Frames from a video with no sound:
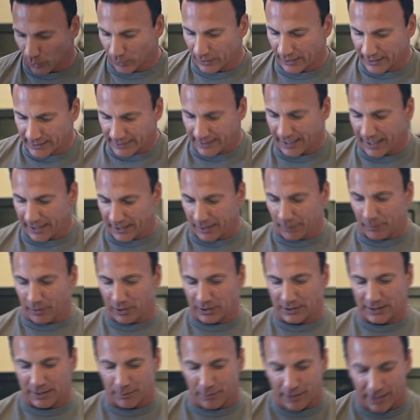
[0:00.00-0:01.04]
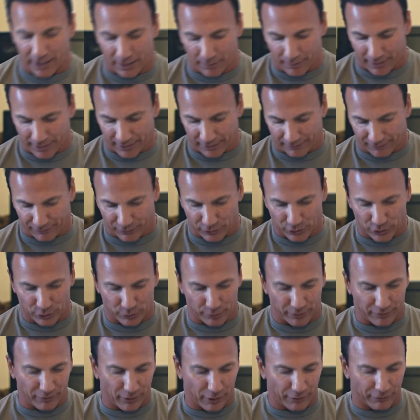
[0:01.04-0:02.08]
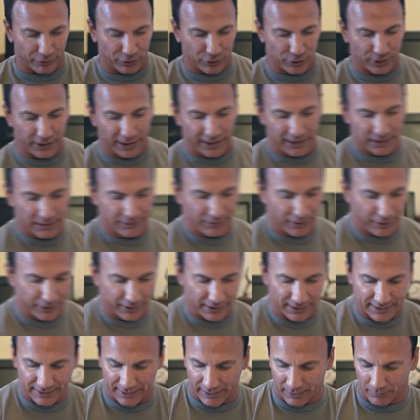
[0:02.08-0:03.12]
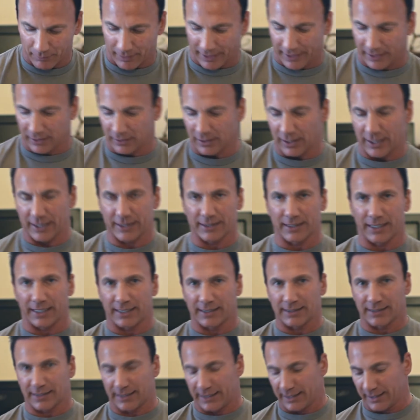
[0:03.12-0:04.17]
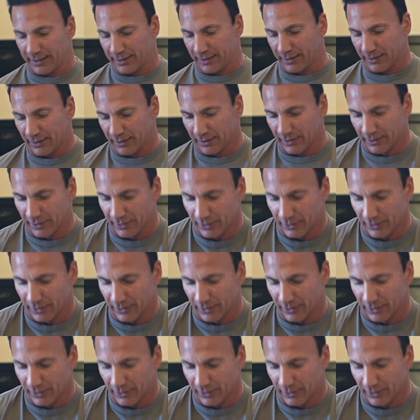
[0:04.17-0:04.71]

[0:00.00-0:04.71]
let's talk about semi-automatic versus revolvers. You guys have already seen my Glock 19.